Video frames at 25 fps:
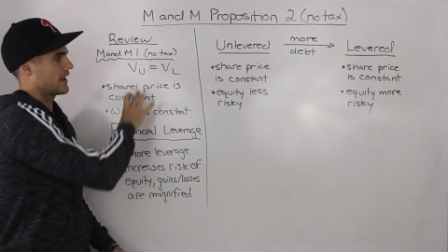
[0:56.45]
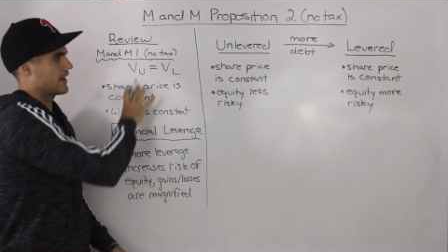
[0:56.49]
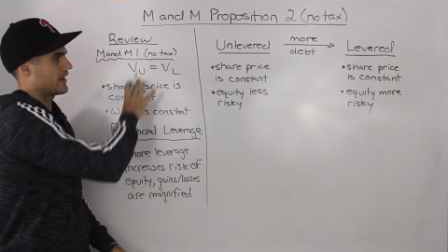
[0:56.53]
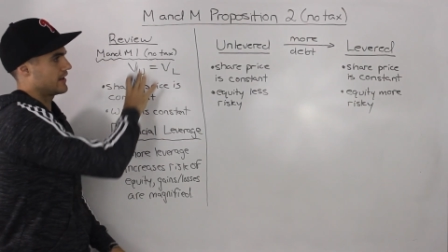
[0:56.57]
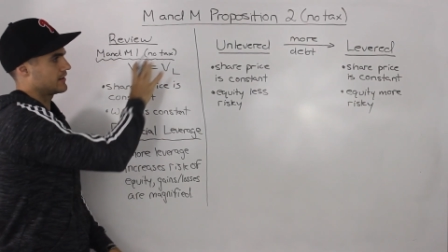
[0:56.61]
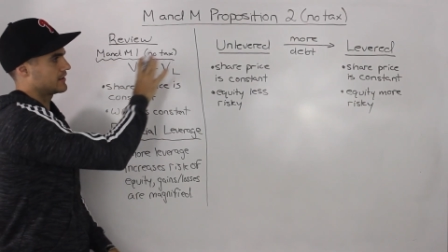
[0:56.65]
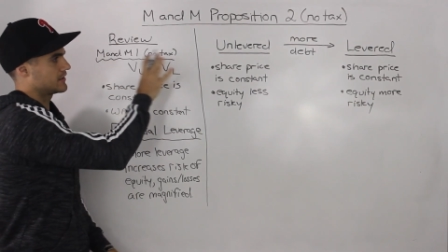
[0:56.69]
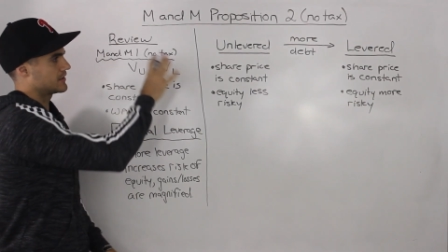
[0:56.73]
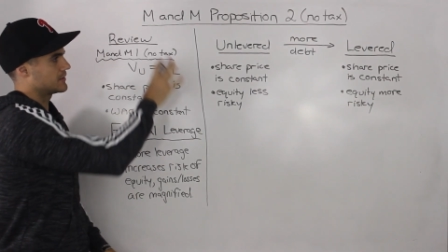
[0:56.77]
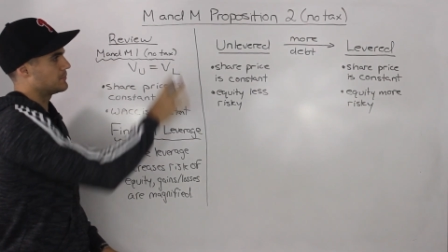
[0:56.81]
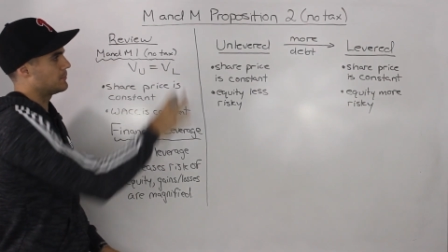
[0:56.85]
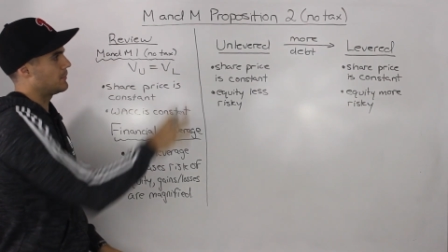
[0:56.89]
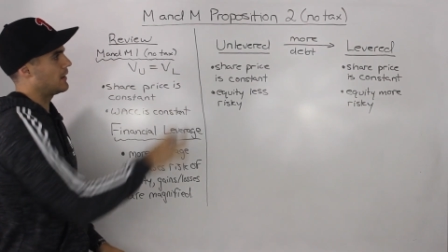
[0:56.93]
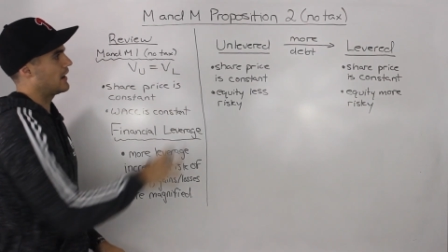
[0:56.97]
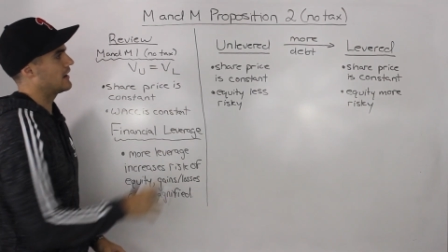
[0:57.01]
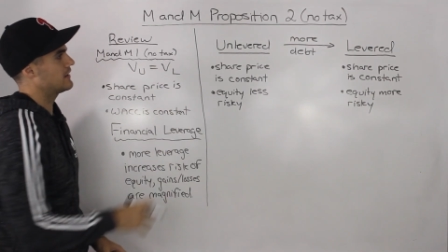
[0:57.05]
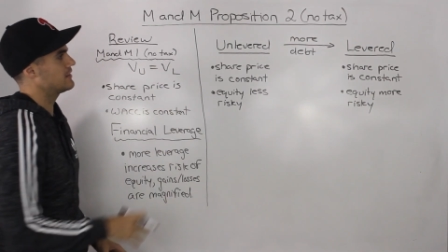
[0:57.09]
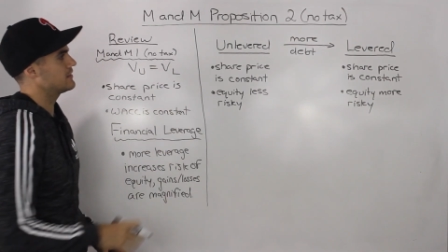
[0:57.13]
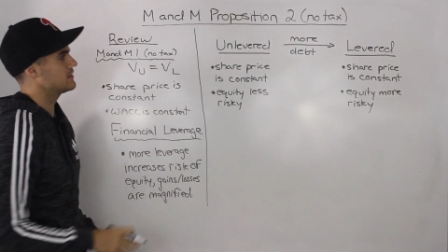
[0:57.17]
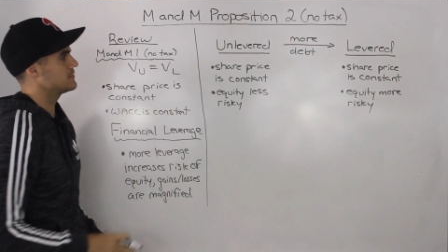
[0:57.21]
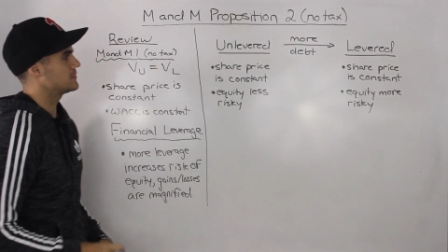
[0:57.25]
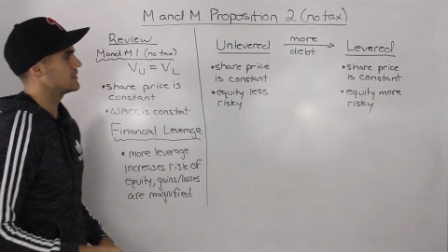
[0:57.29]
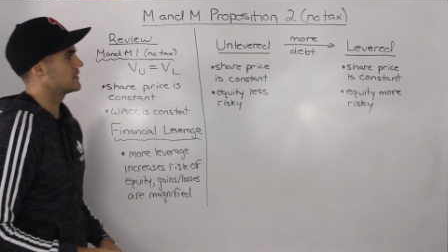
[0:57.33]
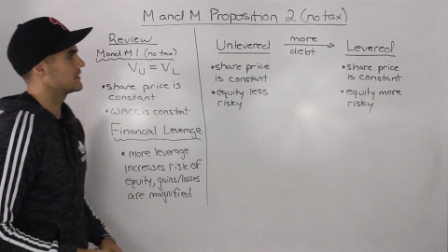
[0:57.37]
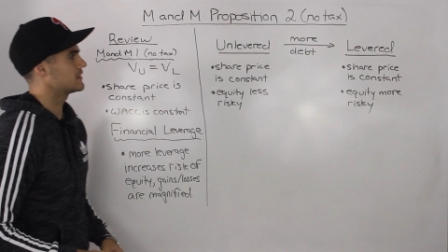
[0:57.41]
and
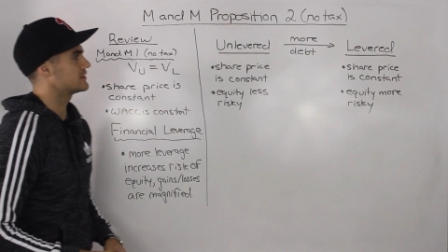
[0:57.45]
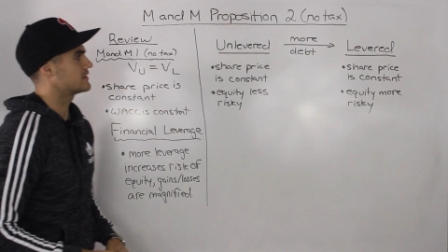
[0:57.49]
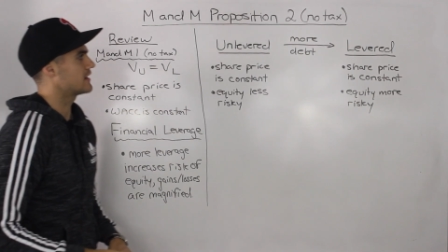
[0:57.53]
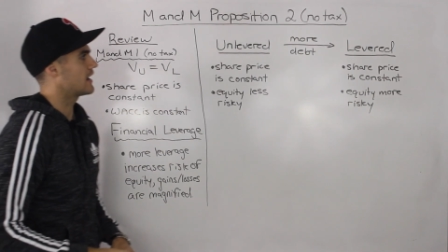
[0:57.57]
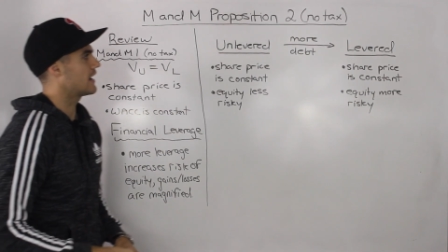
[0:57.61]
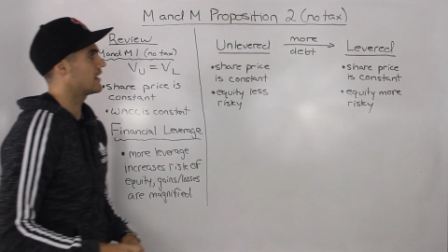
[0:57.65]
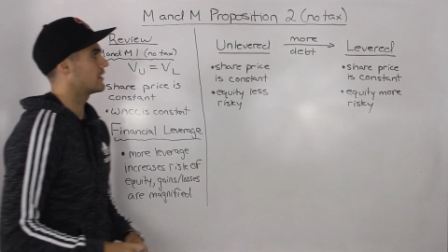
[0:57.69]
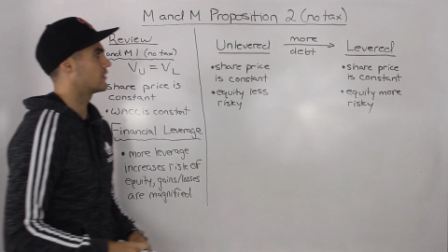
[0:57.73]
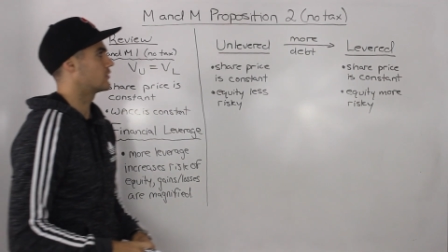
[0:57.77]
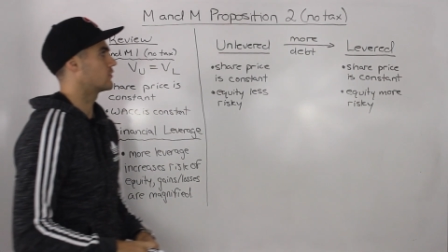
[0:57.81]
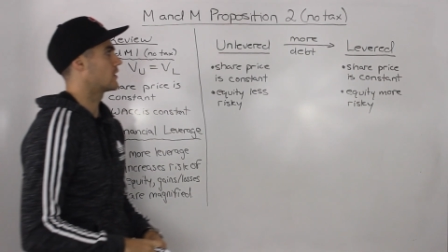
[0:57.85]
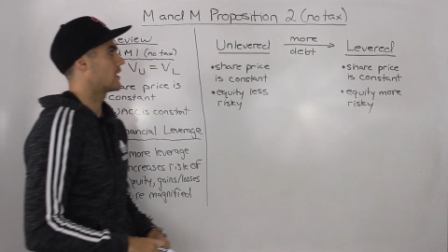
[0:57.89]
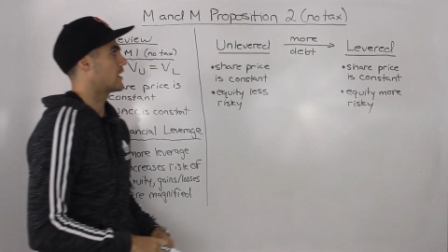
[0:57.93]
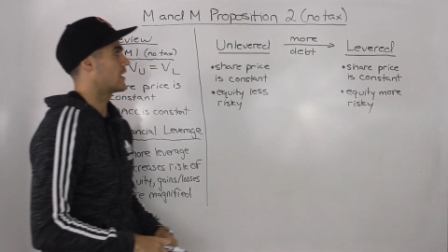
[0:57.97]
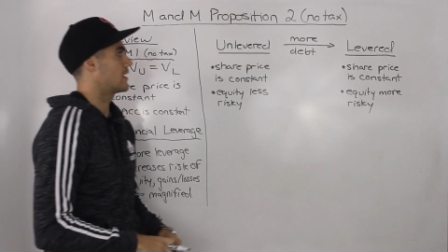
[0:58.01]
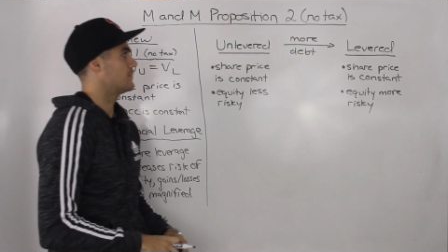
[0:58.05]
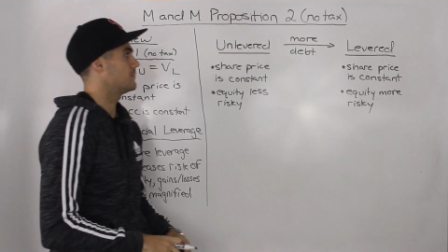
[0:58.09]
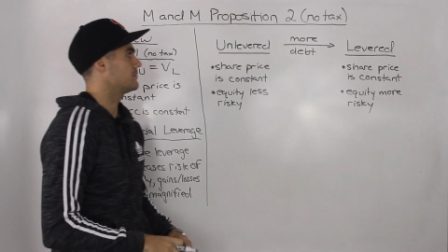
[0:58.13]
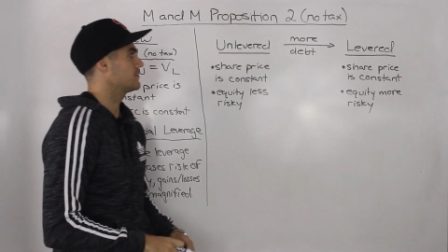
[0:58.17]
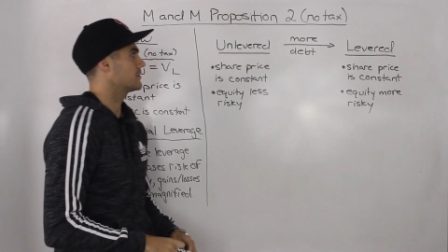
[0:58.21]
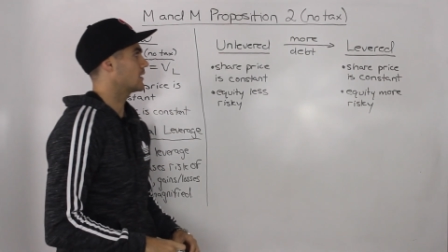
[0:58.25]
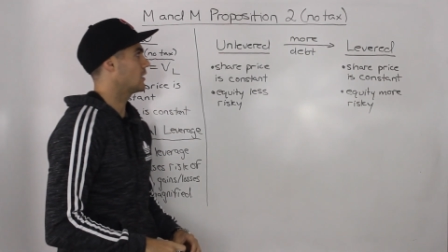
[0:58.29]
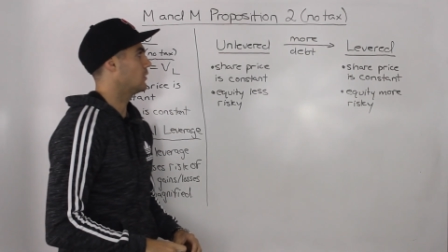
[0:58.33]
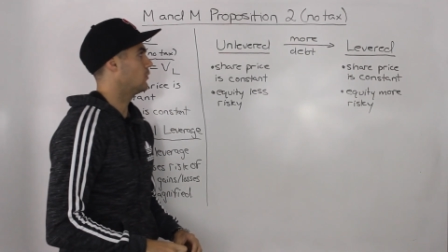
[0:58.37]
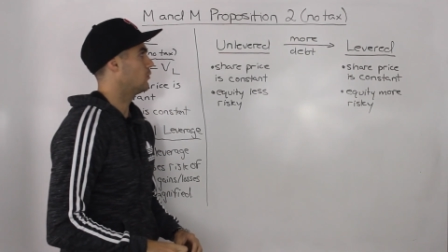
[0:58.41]
combine them in a
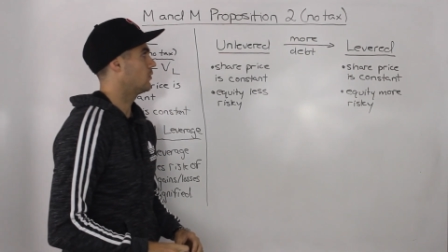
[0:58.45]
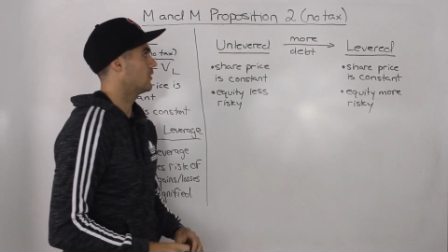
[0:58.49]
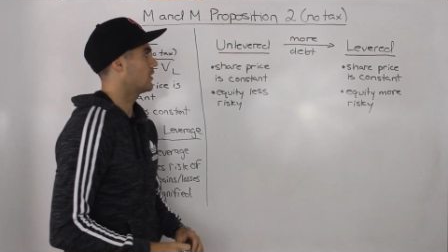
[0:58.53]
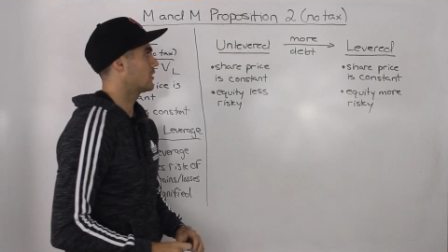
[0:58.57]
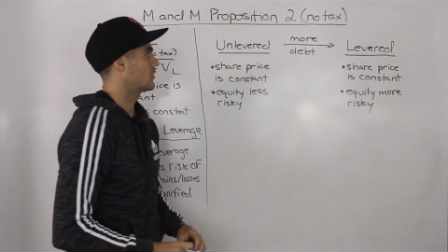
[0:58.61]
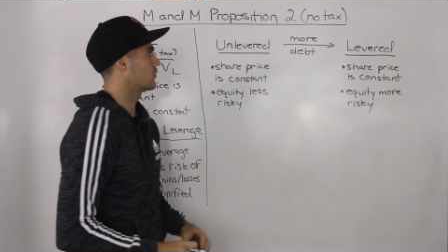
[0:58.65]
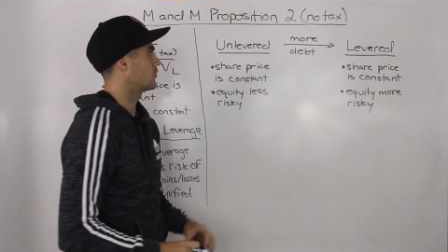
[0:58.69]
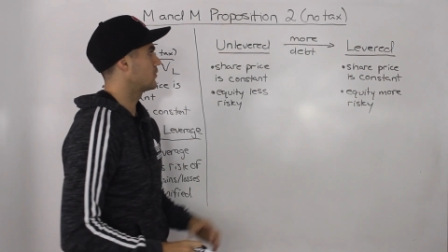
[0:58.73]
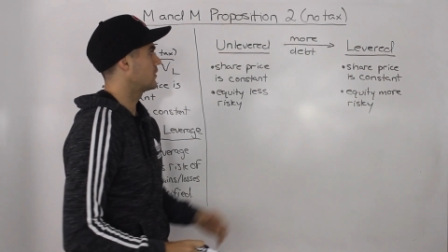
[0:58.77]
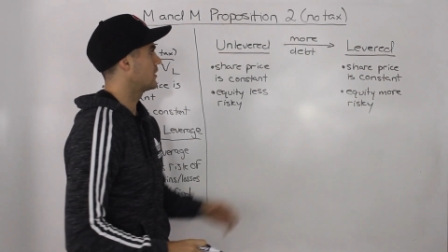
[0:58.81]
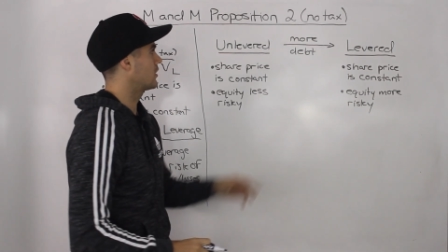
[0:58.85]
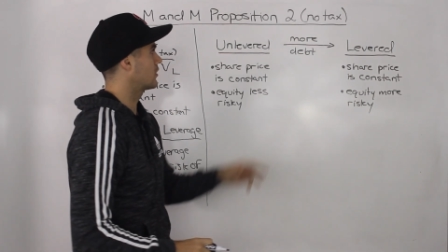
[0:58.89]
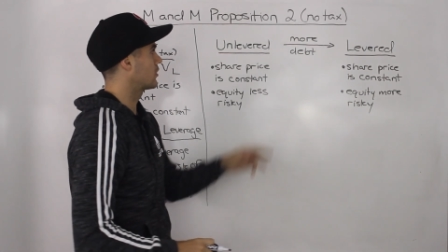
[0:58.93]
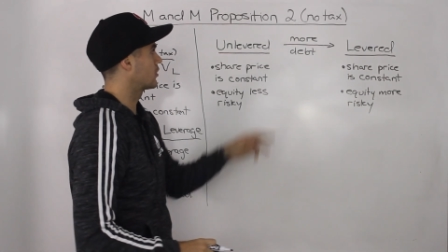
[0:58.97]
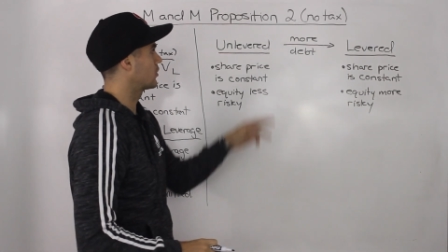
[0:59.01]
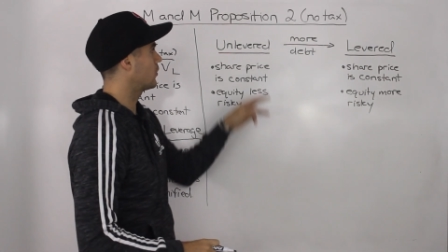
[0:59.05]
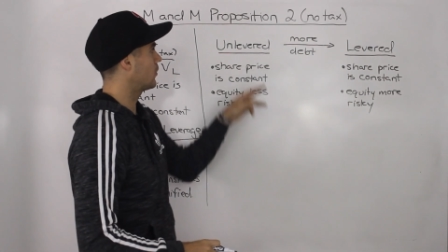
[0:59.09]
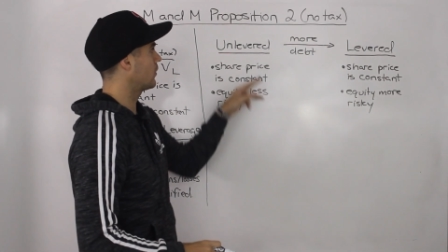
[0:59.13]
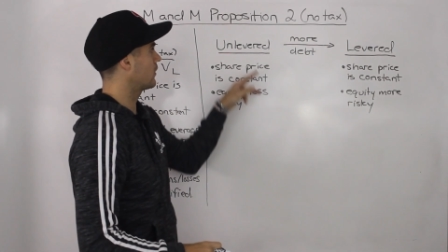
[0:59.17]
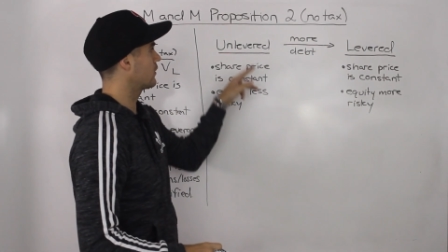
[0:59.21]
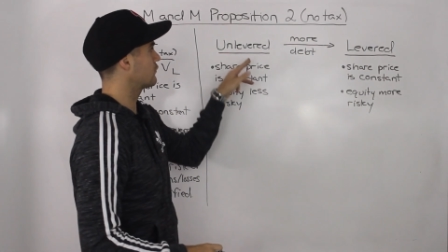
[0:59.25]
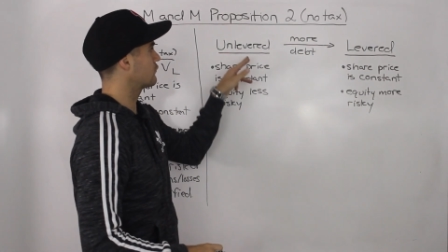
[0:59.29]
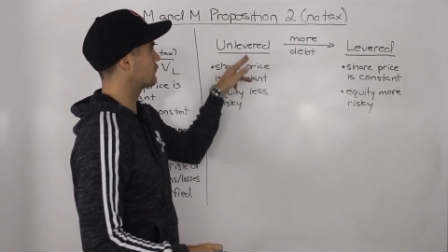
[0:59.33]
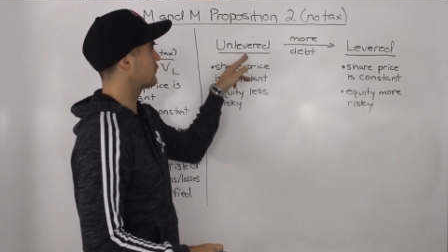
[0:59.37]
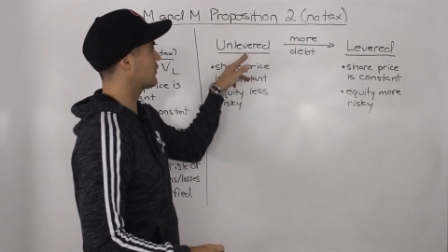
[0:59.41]
diagram where we are
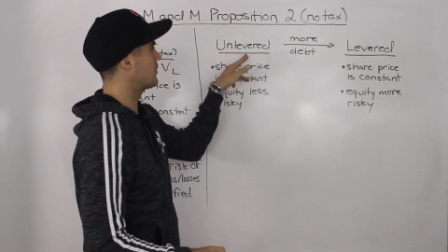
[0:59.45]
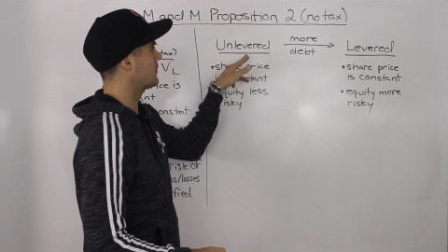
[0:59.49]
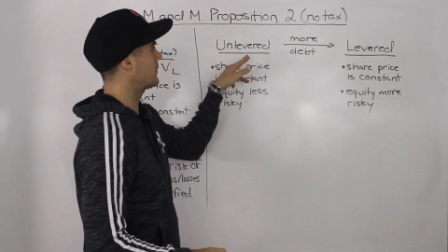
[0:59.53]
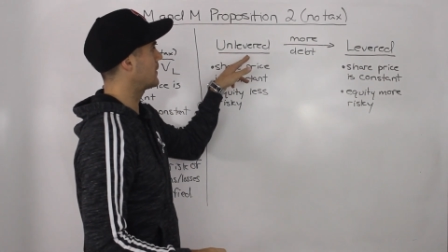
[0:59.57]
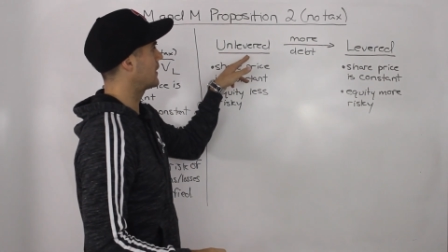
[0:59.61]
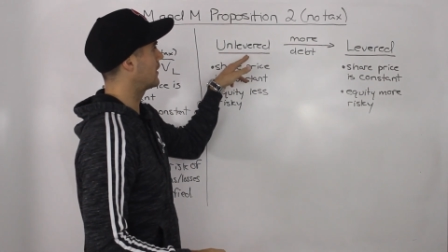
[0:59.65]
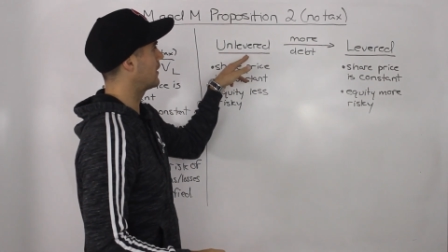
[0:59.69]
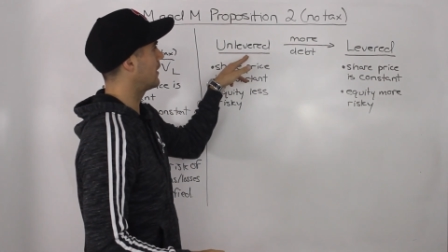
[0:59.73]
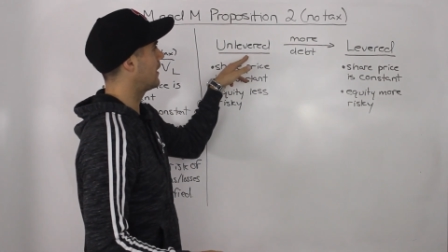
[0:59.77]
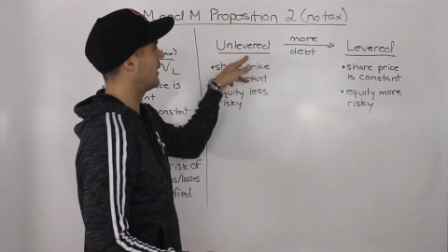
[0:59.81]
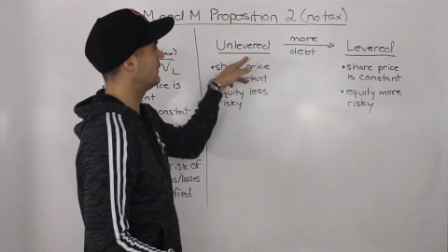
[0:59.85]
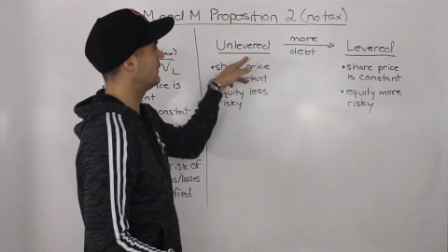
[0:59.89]
going from an